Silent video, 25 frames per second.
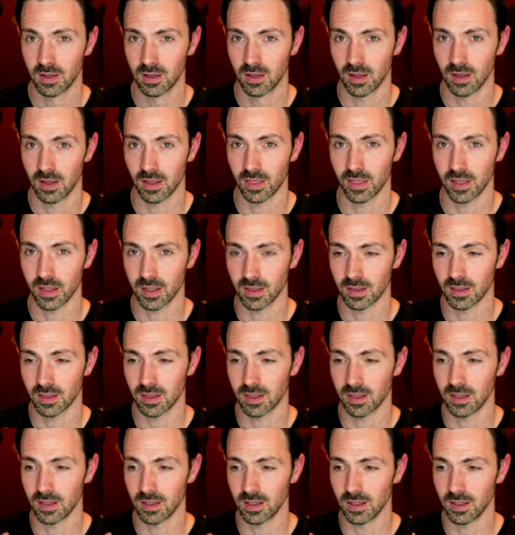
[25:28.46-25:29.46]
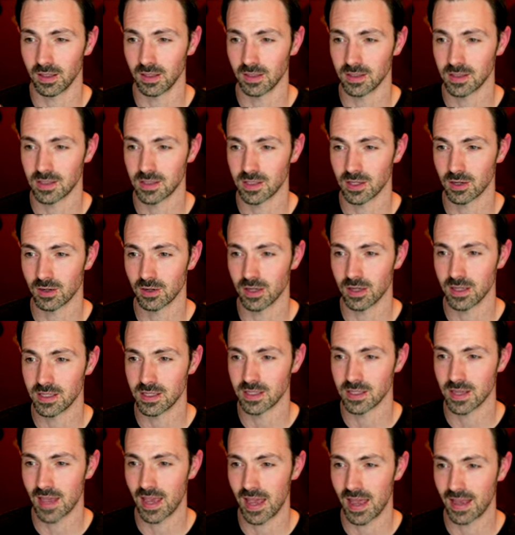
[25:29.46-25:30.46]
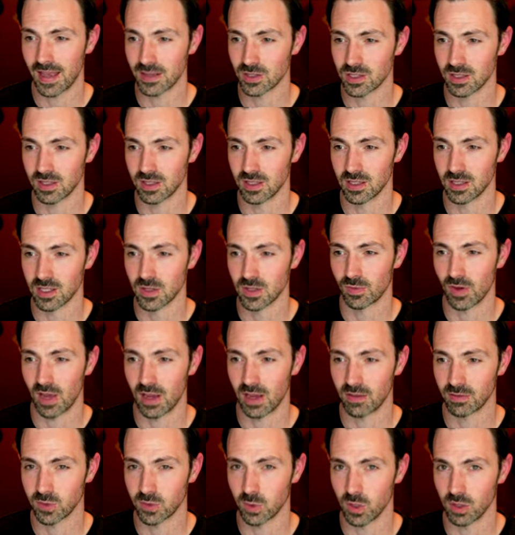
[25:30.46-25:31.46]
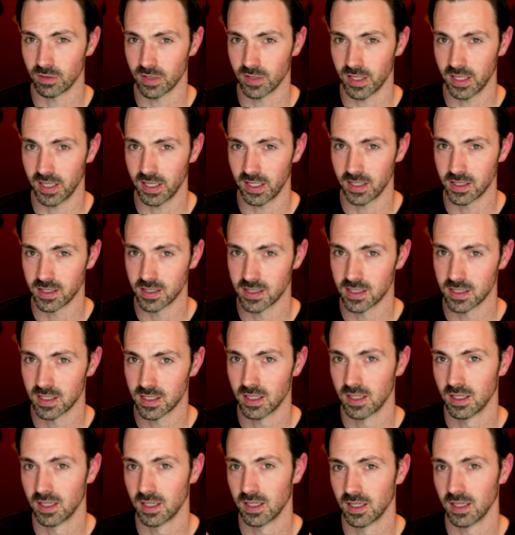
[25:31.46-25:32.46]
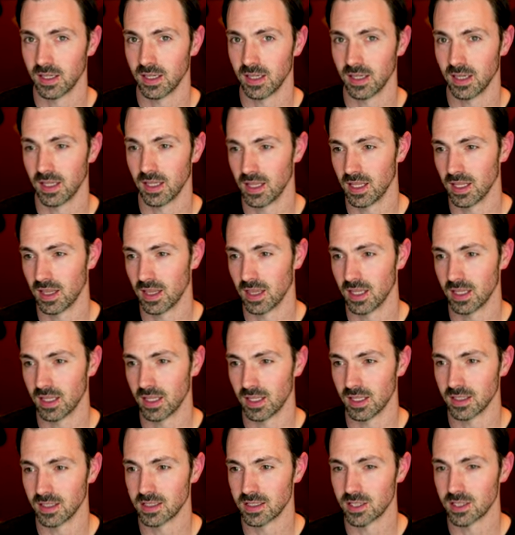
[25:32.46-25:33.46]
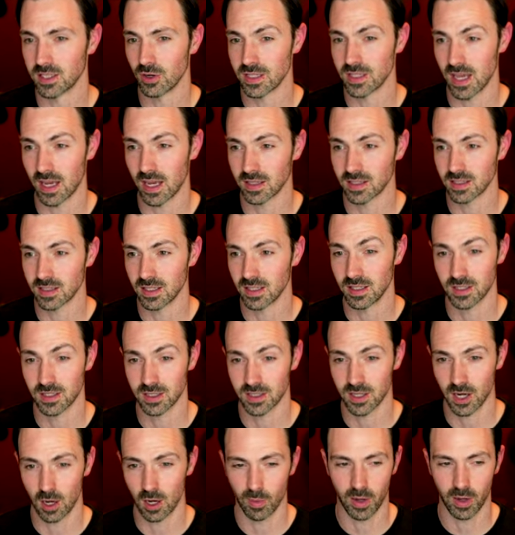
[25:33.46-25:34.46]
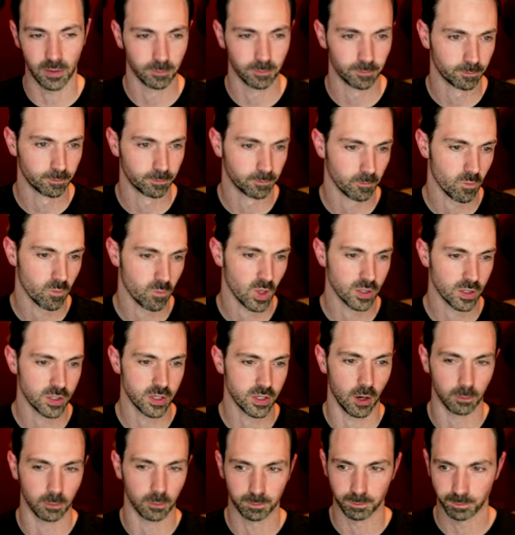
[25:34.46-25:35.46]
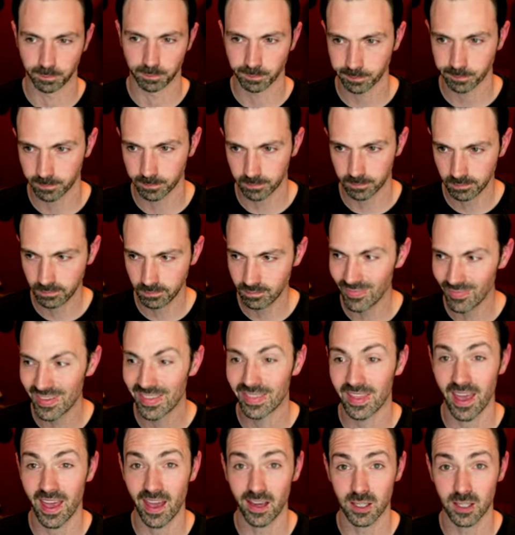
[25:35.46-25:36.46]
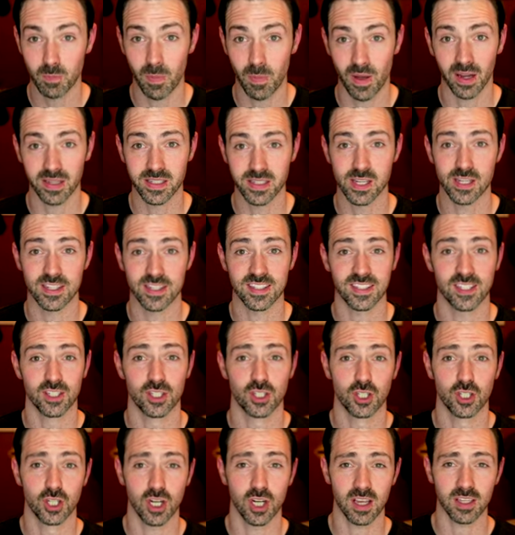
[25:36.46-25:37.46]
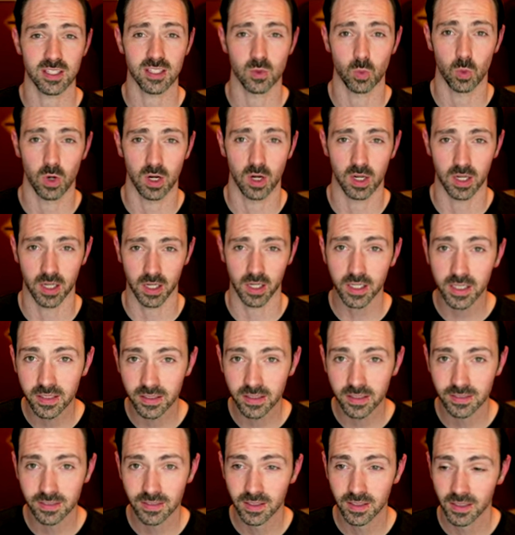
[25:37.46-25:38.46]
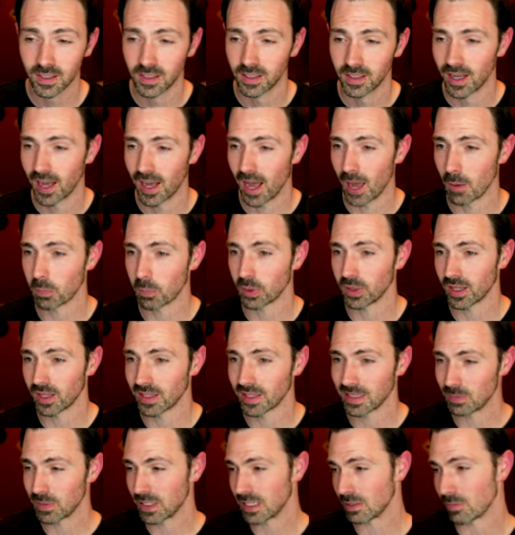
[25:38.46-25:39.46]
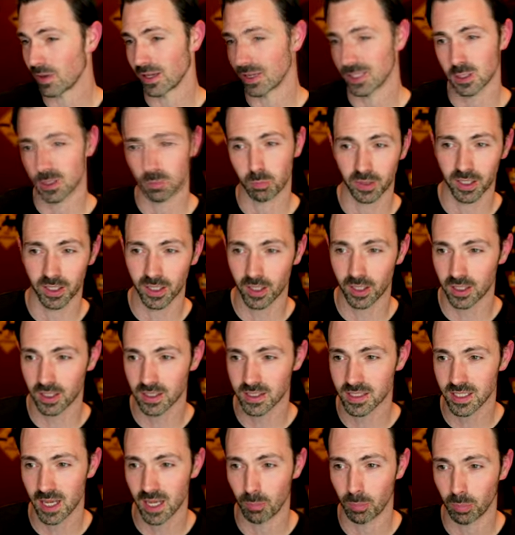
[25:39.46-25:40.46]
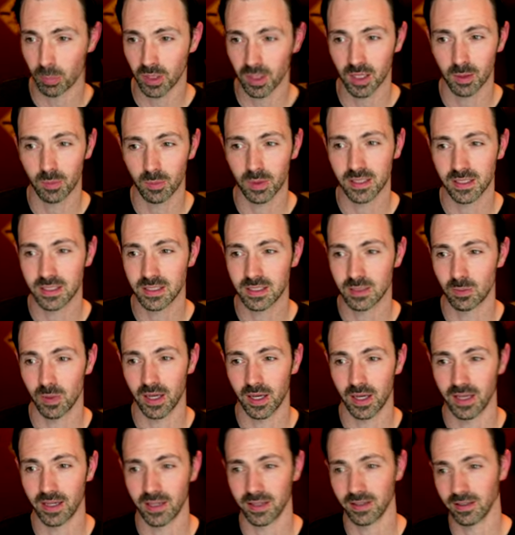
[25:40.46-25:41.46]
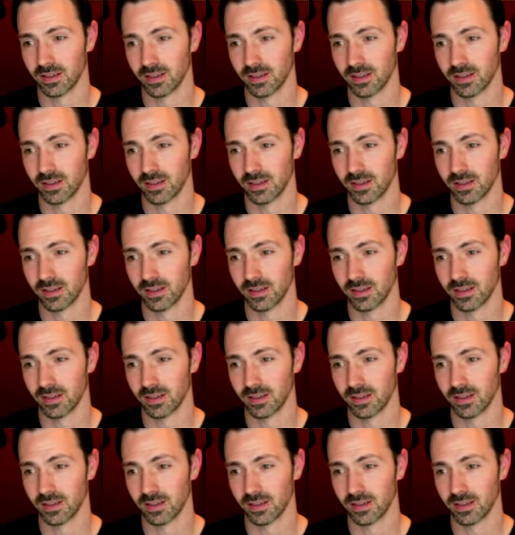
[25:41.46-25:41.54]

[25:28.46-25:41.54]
I think the Series S is five twelve gigs, and then the Series X is a terabyte. So the Xboxes just work. I plug them into my splitters, I plug them into my